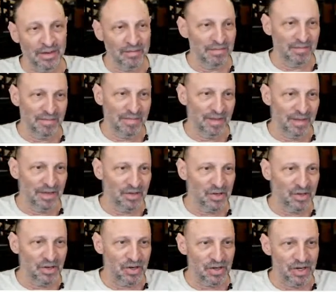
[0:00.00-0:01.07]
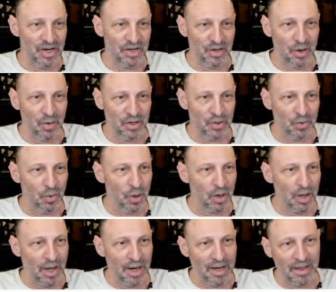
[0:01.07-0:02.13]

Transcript: this just doesn't always work like